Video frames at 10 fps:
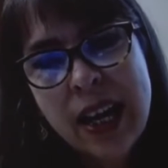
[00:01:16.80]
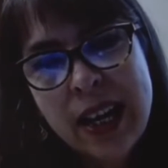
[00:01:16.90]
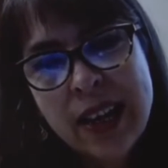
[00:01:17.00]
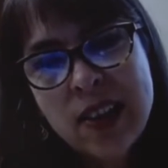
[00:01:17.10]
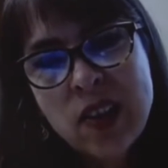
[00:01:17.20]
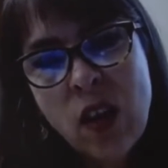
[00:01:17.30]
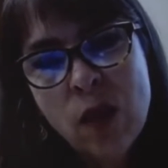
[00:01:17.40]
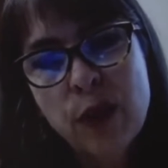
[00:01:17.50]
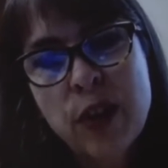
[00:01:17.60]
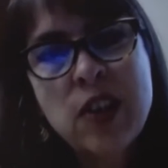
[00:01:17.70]
At this
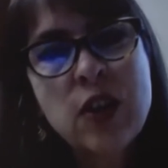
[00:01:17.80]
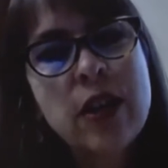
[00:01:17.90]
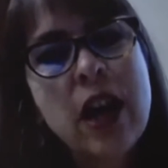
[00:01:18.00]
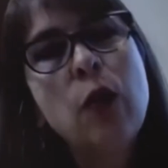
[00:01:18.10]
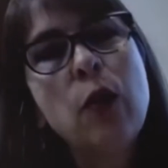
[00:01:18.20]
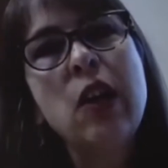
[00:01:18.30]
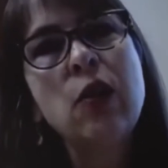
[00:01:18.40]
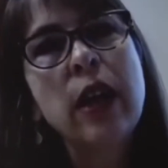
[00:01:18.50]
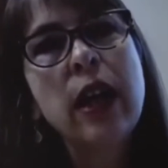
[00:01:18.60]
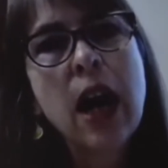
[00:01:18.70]
conference, you're now
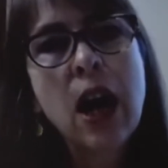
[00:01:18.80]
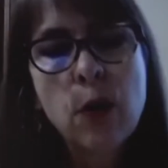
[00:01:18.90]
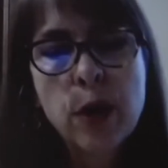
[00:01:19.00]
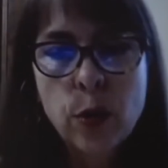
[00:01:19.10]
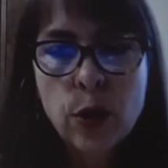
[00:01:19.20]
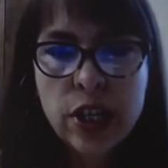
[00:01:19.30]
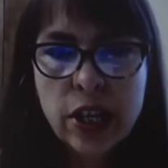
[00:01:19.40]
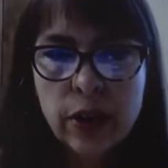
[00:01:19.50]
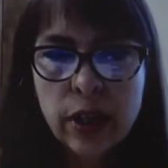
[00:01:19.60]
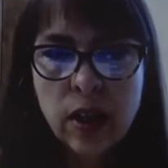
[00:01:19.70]
hearing how
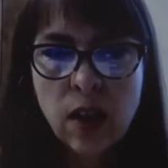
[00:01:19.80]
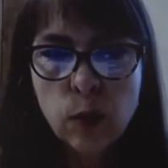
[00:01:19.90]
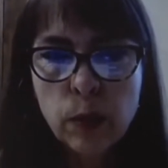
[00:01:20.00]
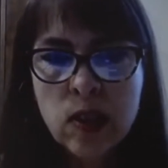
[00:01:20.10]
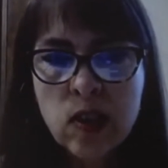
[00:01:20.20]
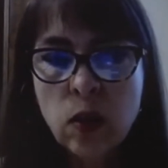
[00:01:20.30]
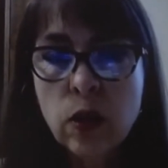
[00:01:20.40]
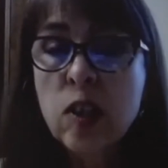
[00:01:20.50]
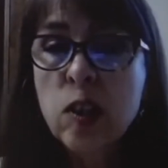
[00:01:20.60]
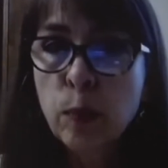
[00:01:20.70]
authoritarian governments are
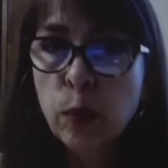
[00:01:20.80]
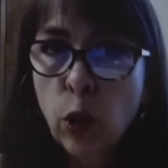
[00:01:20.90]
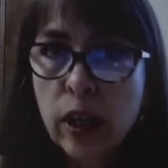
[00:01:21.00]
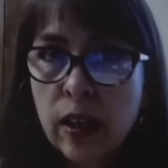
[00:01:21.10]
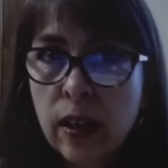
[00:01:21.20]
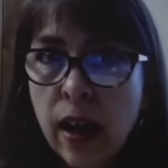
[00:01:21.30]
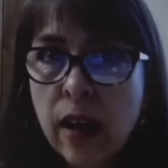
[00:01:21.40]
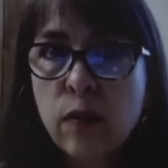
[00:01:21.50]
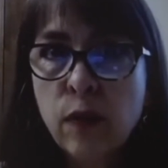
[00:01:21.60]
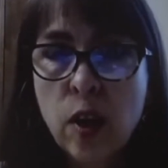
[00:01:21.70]
exploiting
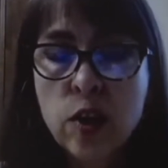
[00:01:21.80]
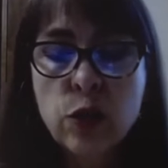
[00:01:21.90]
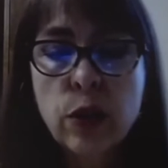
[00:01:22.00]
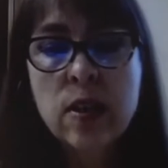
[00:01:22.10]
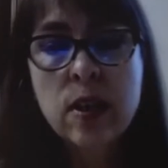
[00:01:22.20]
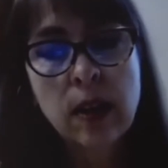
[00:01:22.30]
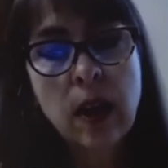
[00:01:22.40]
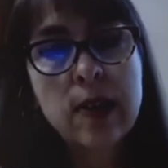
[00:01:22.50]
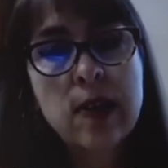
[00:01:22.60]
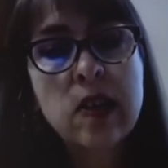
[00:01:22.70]
and fostering
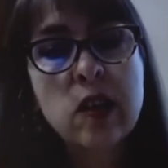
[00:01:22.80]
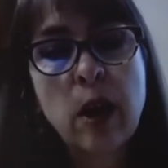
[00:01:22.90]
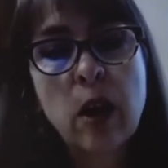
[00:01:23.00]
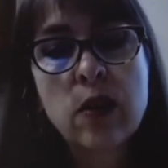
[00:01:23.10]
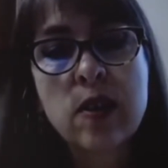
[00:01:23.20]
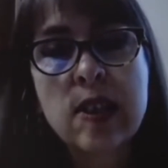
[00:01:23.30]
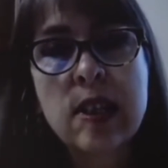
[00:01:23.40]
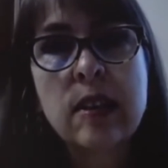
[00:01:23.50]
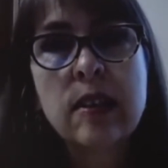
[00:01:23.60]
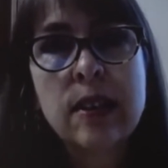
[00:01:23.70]
declines in
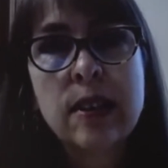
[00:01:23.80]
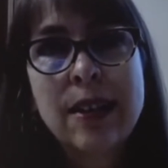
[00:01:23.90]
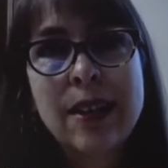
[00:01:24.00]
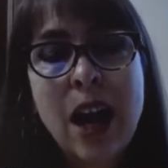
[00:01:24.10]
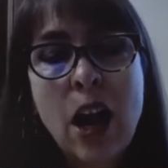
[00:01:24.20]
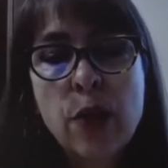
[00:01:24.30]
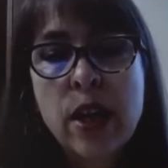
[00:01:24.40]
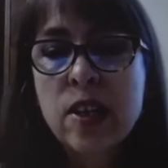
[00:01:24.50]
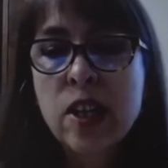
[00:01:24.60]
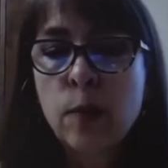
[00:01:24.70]
democracy, how
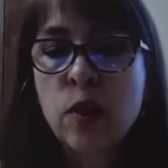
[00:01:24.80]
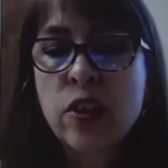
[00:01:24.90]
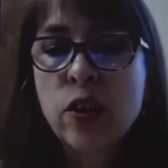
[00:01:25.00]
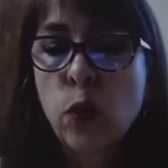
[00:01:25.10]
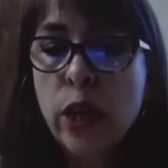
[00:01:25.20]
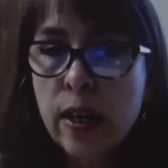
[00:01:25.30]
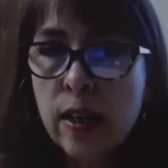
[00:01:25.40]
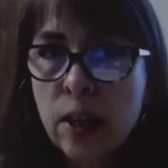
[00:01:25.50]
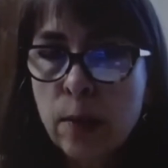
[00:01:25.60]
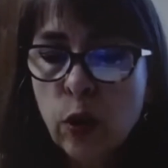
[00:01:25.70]
they attempt to
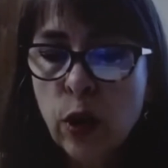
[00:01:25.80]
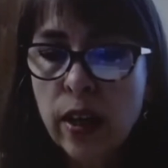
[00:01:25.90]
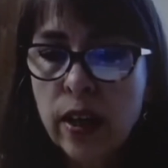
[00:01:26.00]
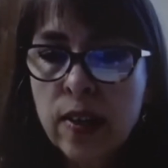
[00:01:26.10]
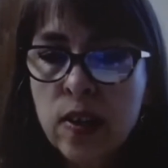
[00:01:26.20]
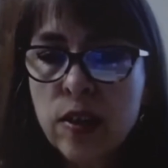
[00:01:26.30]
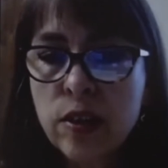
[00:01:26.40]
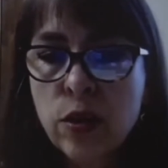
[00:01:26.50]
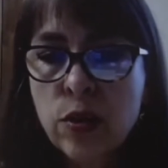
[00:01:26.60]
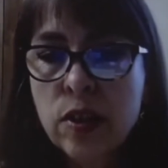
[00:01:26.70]
weaken democratic
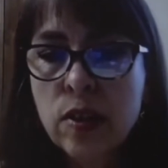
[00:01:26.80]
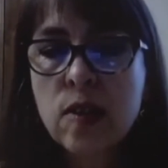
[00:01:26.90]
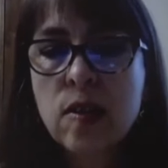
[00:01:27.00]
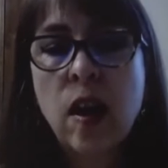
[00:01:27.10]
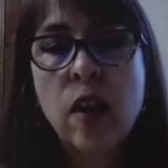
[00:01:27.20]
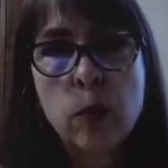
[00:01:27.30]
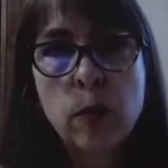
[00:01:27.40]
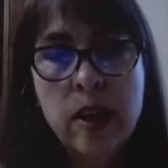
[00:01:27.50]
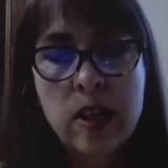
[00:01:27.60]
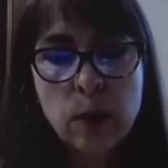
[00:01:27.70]
institutions,
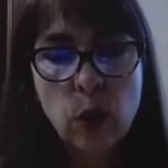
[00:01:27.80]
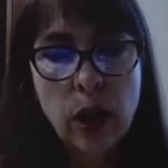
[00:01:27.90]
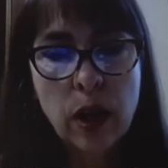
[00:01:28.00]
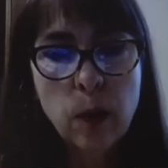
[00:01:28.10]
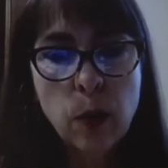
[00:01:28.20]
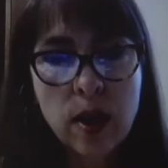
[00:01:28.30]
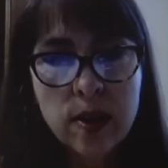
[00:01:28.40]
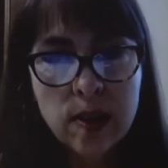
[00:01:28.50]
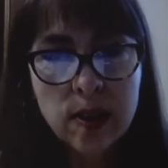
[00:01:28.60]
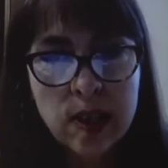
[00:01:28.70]
undermine democratic
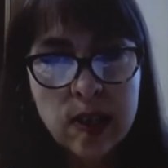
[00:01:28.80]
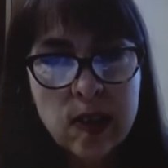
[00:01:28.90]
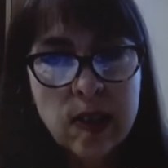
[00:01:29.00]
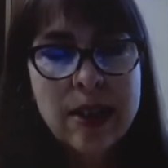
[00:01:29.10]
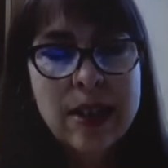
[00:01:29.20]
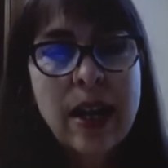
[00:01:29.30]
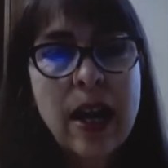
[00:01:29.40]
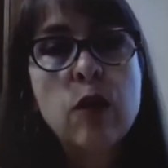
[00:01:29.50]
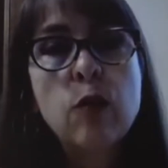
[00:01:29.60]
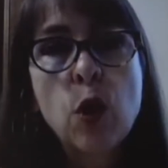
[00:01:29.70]
processes,
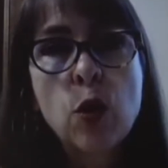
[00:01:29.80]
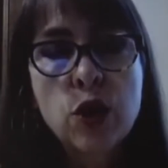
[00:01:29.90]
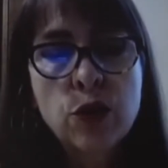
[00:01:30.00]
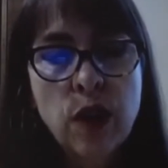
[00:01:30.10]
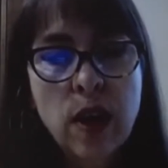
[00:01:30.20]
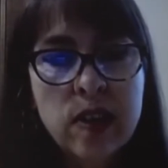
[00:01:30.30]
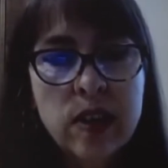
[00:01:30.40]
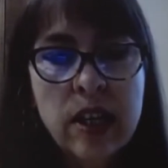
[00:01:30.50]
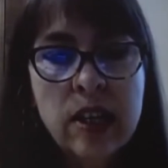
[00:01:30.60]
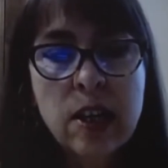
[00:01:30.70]
and erode
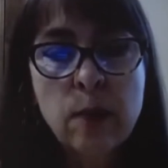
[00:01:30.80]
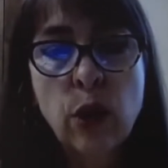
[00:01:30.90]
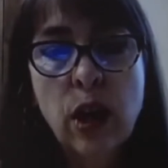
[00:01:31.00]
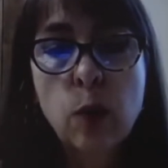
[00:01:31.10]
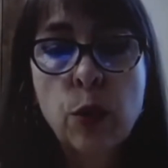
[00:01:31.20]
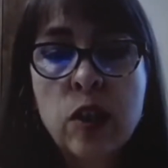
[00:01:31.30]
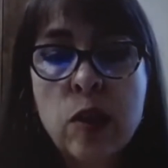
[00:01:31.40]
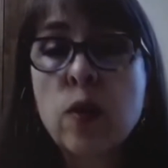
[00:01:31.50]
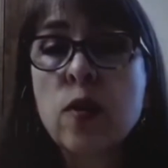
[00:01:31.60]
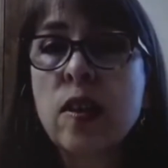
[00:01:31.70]
trust in democratic
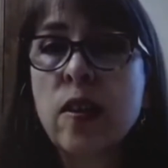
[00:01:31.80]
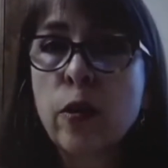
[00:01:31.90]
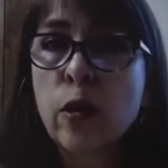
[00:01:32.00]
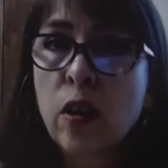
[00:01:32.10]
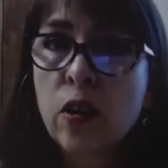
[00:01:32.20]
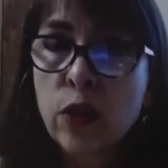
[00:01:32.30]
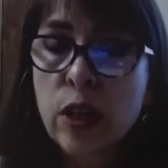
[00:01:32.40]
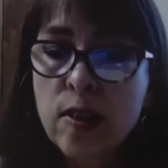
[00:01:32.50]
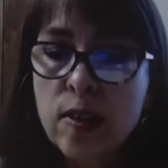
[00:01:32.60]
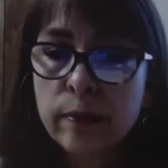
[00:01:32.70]
principles in other
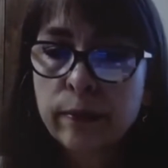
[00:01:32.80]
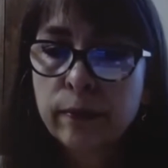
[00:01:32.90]
countries.